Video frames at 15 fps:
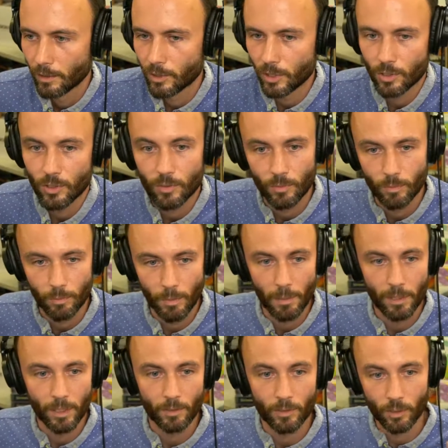just
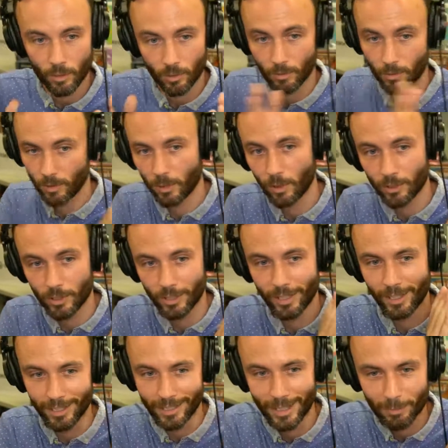maybe closer to
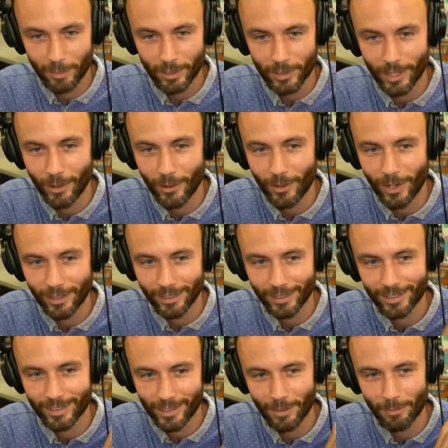the dip your toe
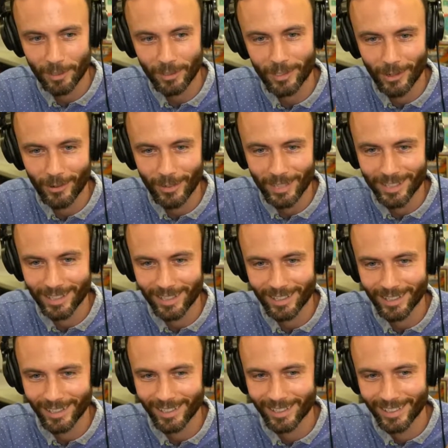into
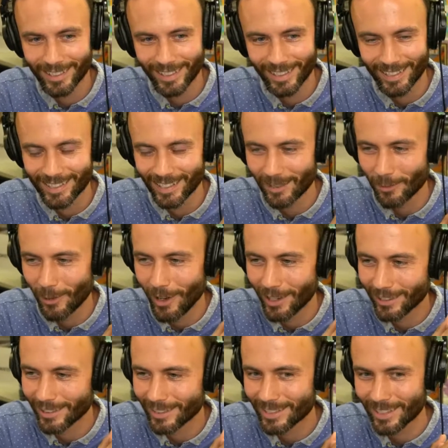the
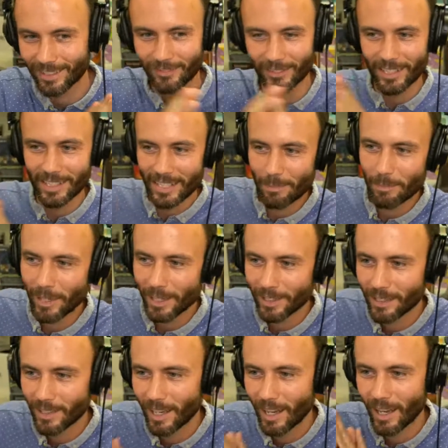water instead of the deep
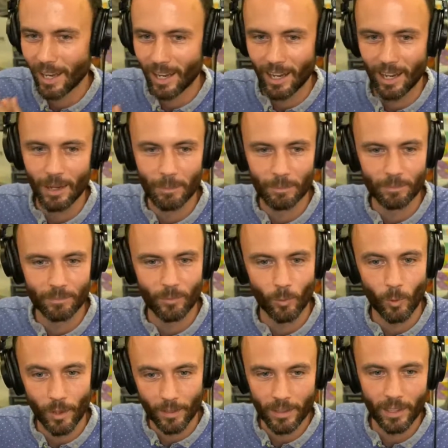end.
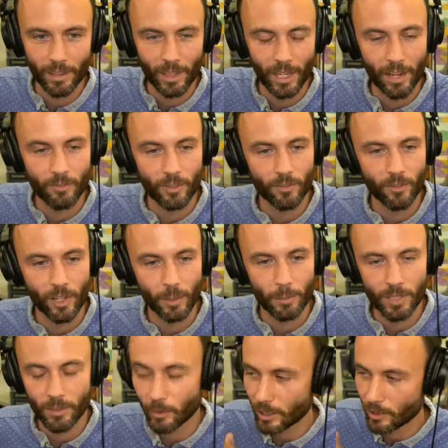One thing that I've
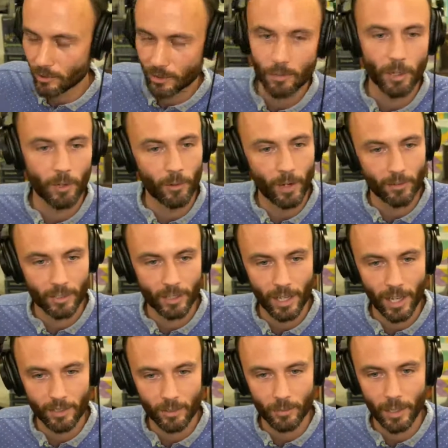developed and we used in my wife's
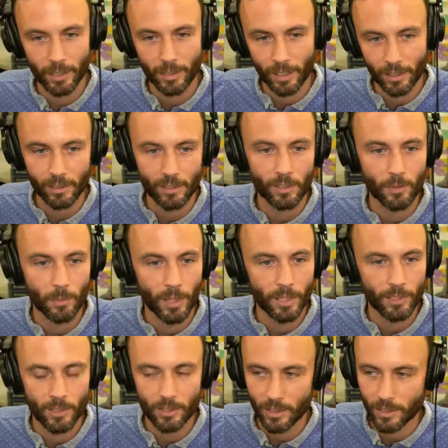classroom at the end of the
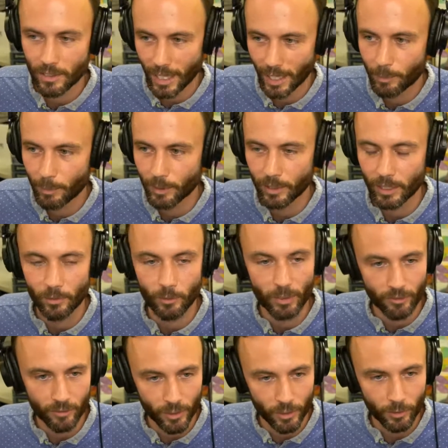semester is a deck building
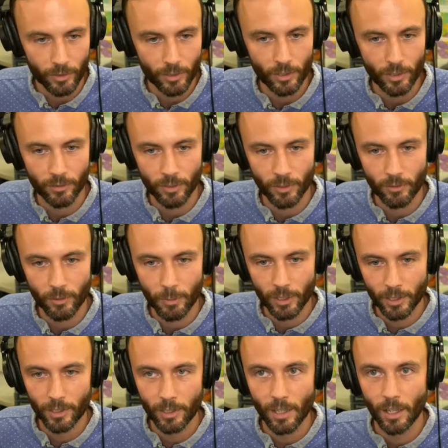review. So if you're
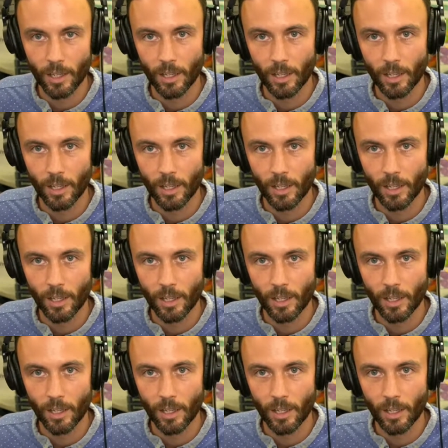familiar